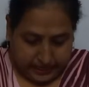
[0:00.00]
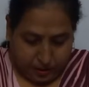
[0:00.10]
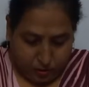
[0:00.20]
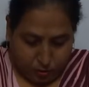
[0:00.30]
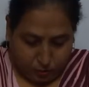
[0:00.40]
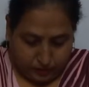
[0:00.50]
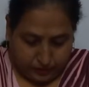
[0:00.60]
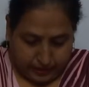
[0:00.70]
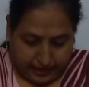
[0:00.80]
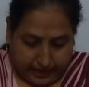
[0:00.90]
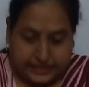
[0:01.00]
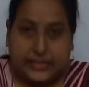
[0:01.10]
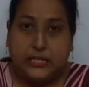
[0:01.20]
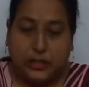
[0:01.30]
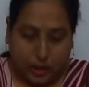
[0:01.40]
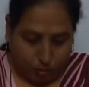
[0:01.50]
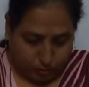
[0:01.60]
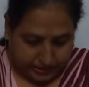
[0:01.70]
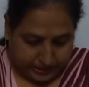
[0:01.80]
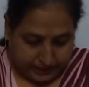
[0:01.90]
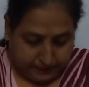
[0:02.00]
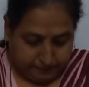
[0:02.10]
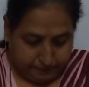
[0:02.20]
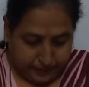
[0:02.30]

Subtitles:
Look at it closely.